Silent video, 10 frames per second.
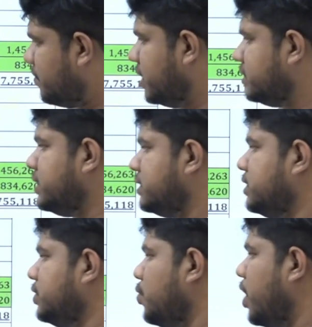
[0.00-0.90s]
what
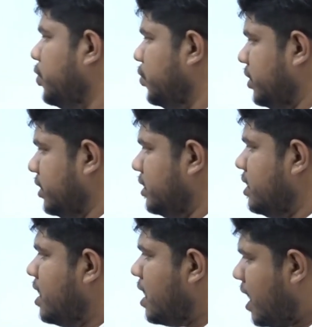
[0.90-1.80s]
section you are doing it.
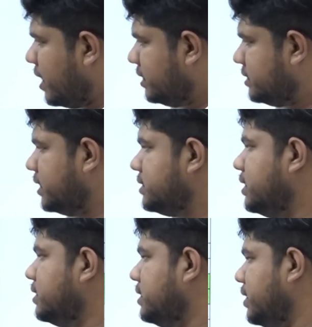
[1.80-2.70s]
Under
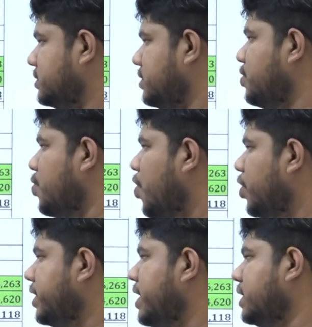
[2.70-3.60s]
section,
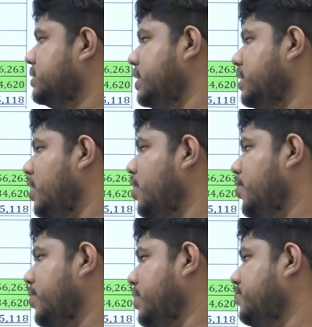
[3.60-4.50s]
no deduction
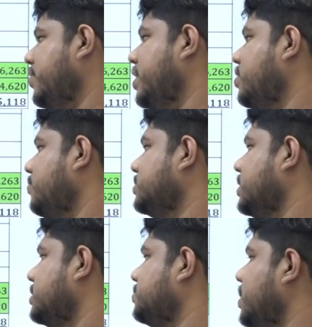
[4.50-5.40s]
allowed if head office
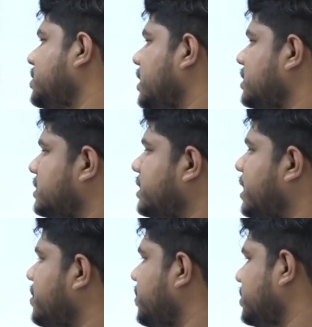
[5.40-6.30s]
expense exceed
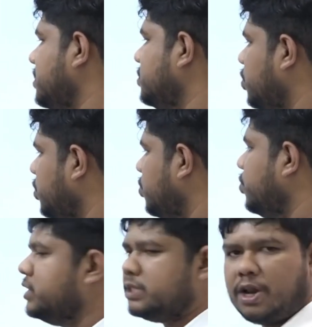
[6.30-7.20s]
10%. So you
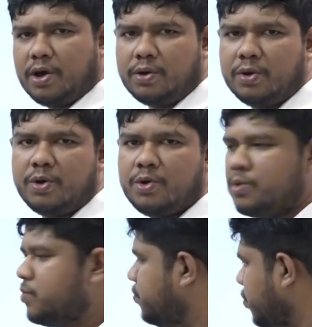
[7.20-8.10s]
disallow
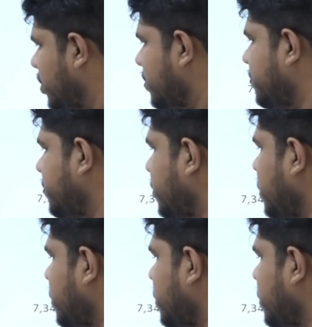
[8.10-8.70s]
full.